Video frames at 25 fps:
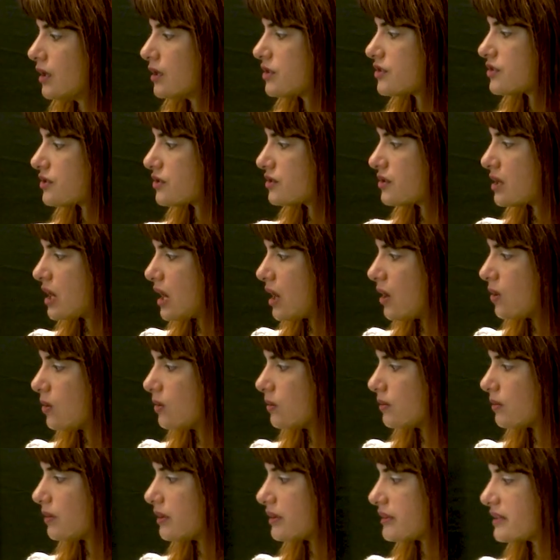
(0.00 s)
So
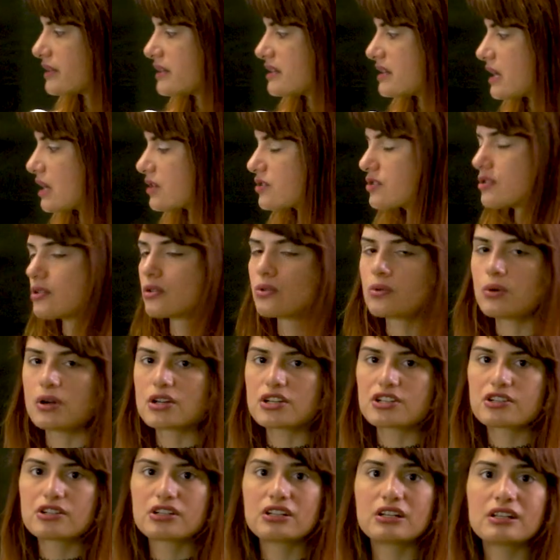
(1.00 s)
now the natural
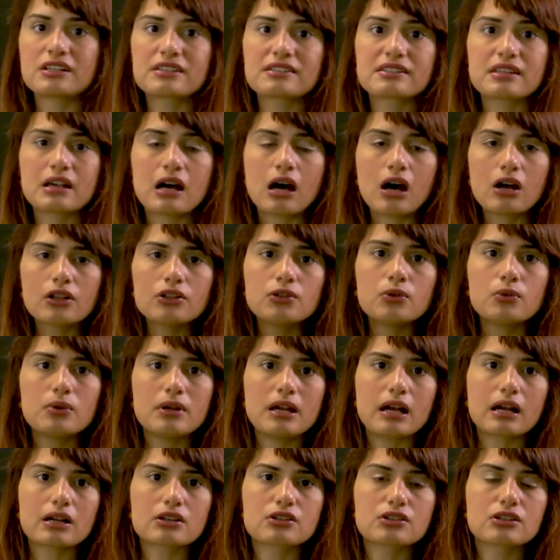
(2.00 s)
question is, how do we
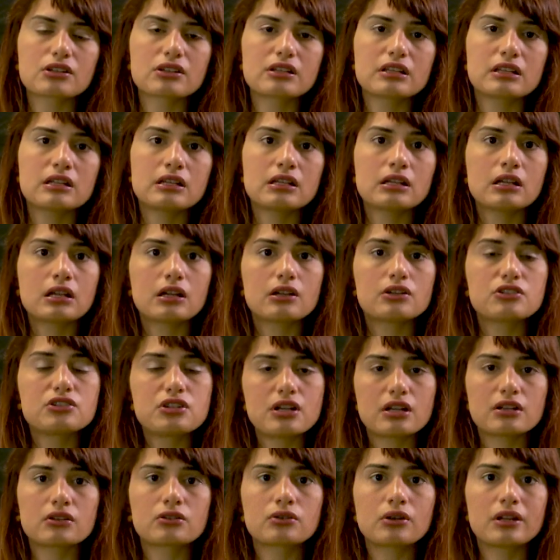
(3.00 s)
actually
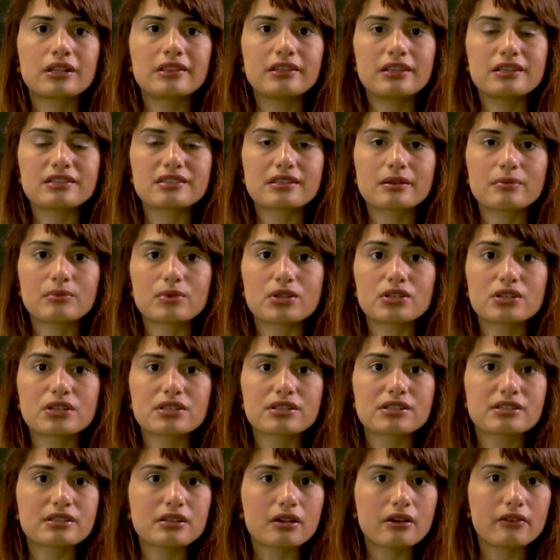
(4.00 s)
generate these
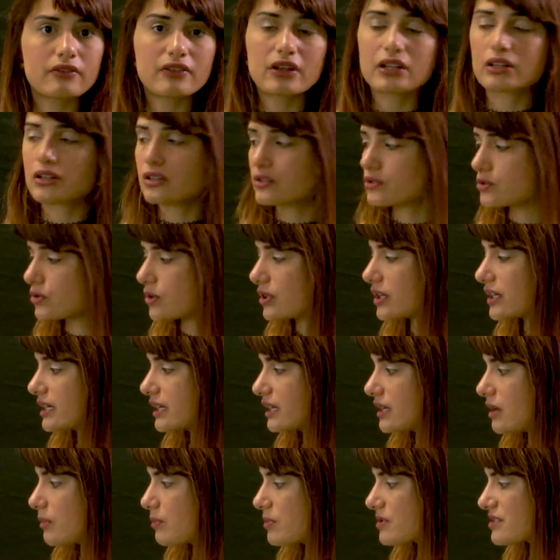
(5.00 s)
images of eleatoric
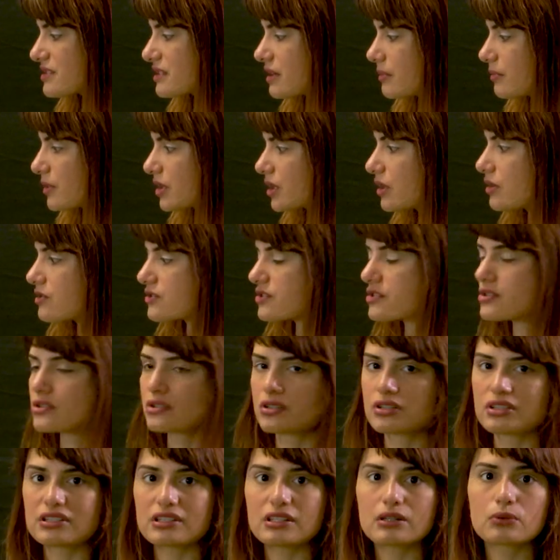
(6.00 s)
and epistemic
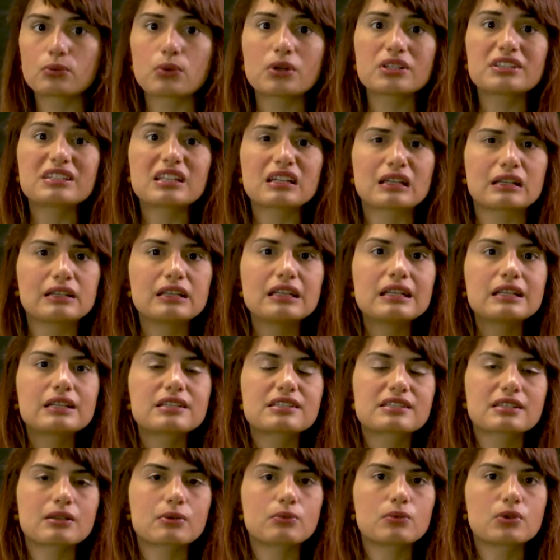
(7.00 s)
uncertainty? What
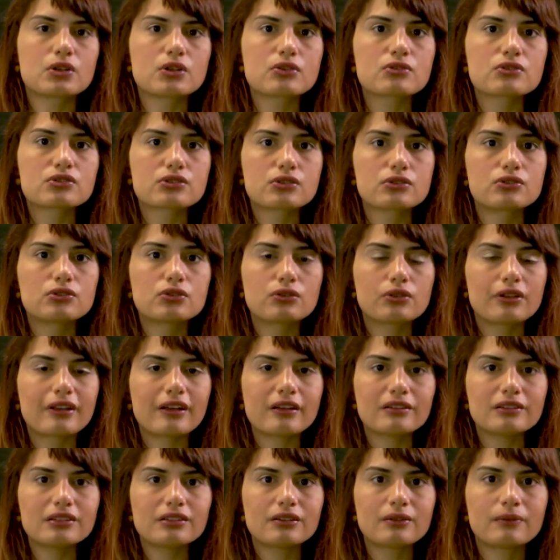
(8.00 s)
techniques can we use to do
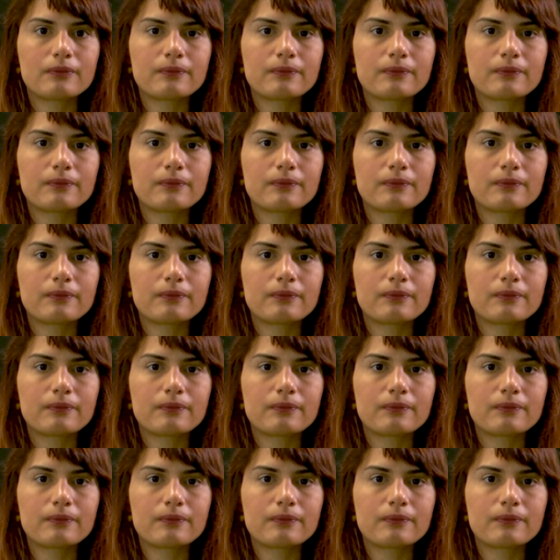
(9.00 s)
that?